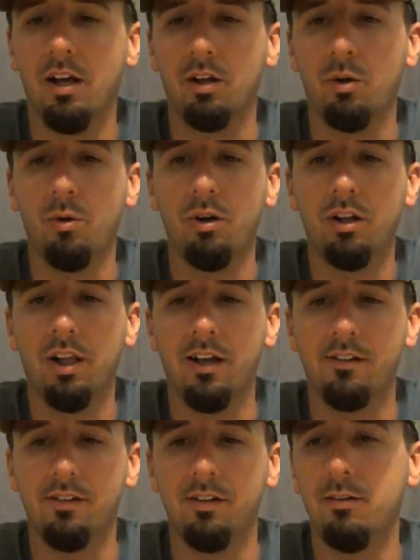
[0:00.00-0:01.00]
Coil
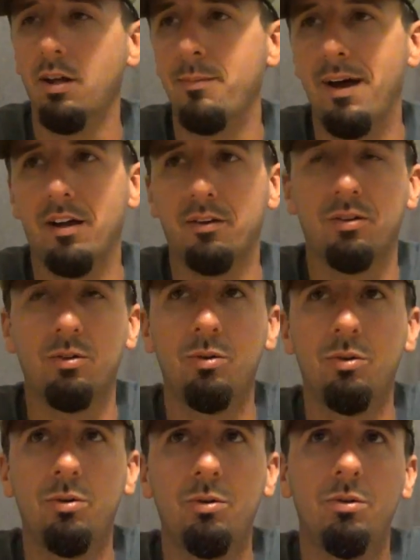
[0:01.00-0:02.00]
lasted about
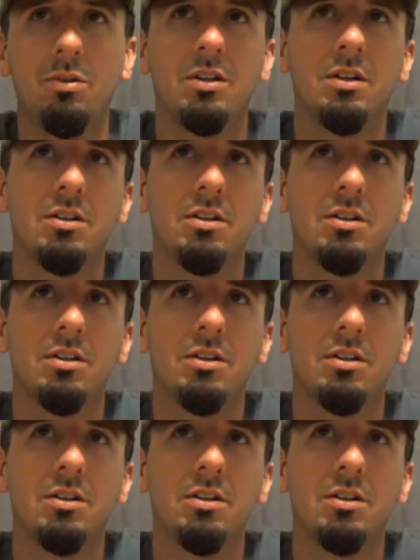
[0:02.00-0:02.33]
two